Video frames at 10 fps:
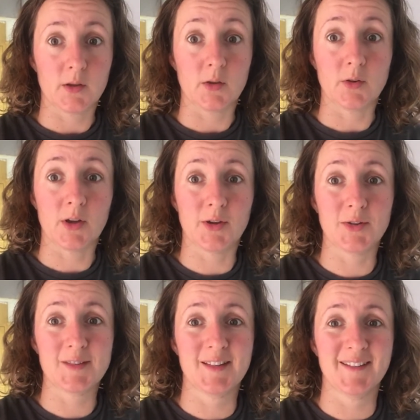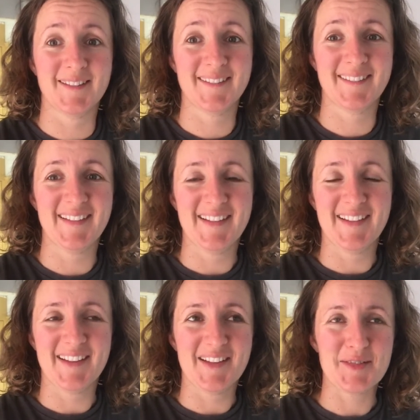Who knows?
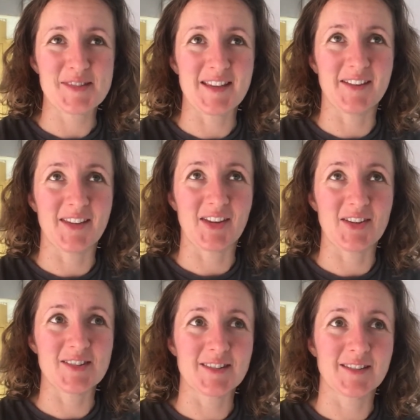We'll see how that goes.